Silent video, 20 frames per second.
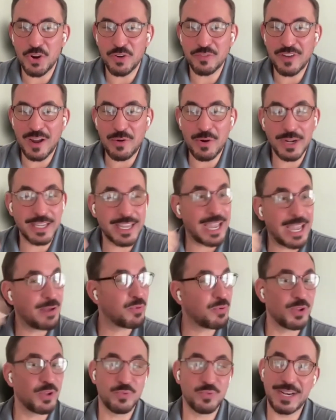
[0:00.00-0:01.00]
So if I
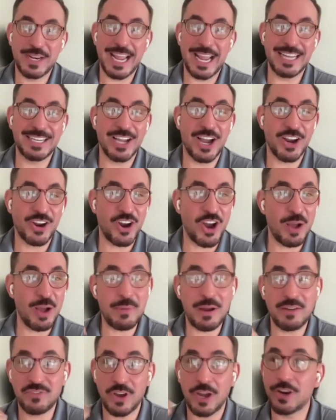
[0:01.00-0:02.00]
want
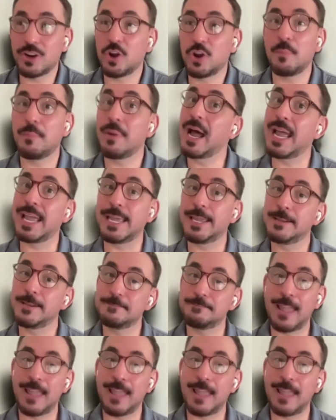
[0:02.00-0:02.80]
GabrielRené.com, I've got to go